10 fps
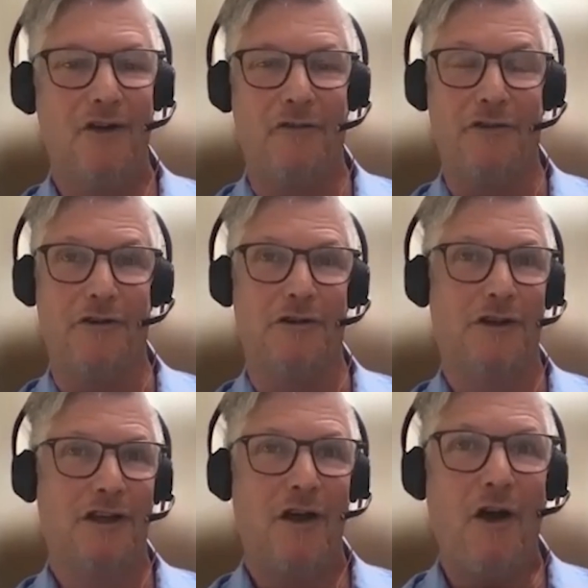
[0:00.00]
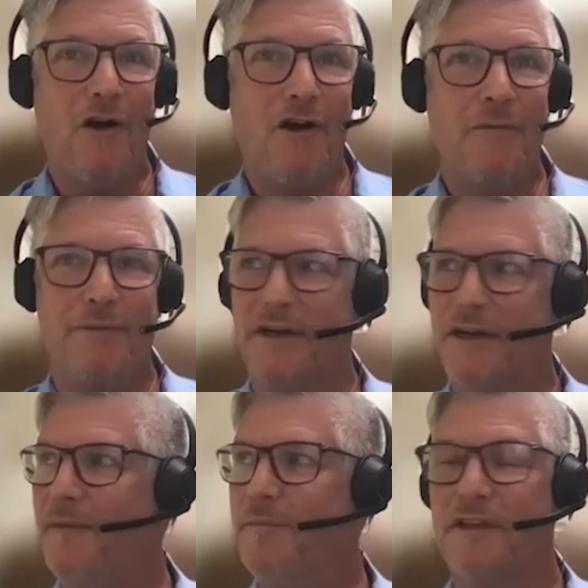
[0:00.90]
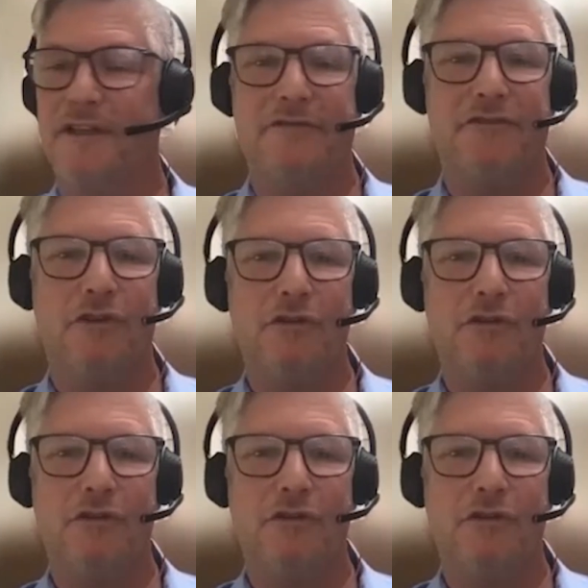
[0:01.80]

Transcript: over all but, I believe,